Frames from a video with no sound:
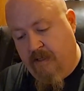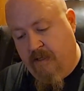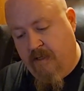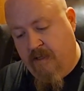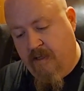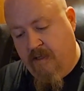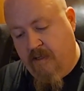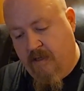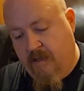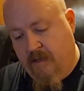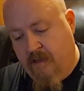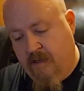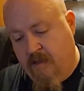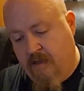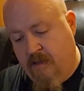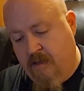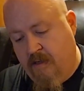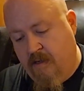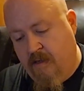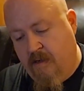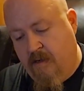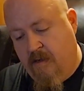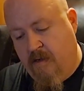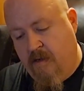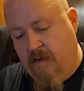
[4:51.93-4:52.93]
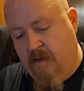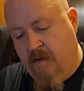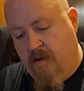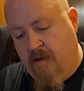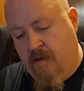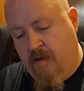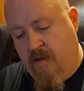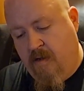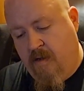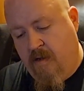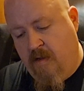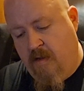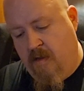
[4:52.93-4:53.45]

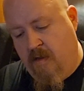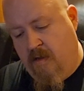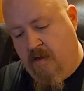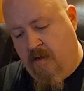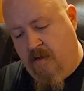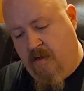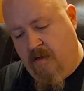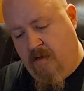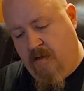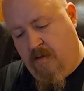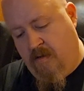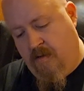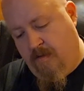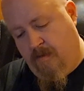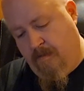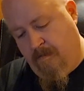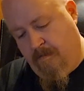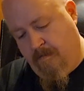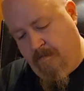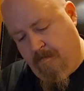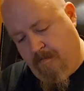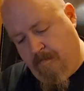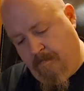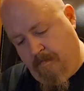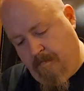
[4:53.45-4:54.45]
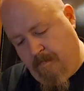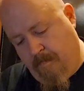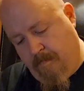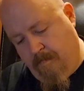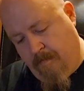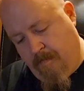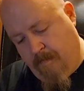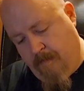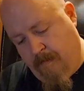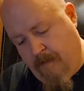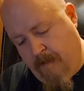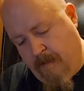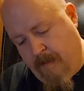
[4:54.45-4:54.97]

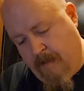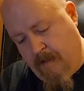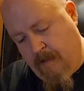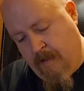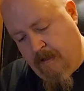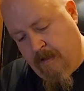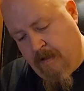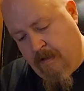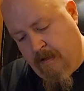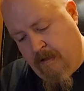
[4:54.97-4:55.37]
(no one is talking)